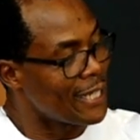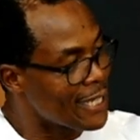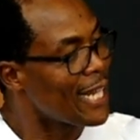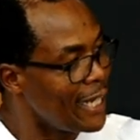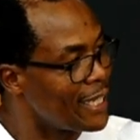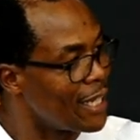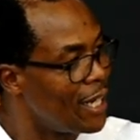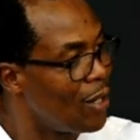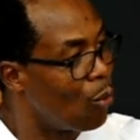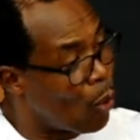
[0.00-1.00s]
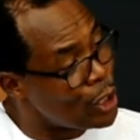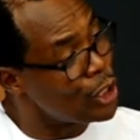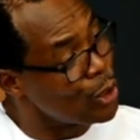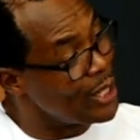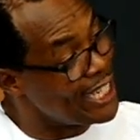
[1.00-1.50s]
aside
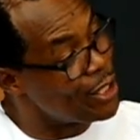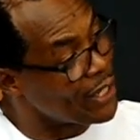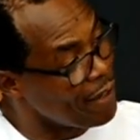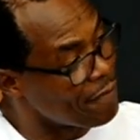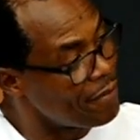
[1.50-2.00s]
what you need to give.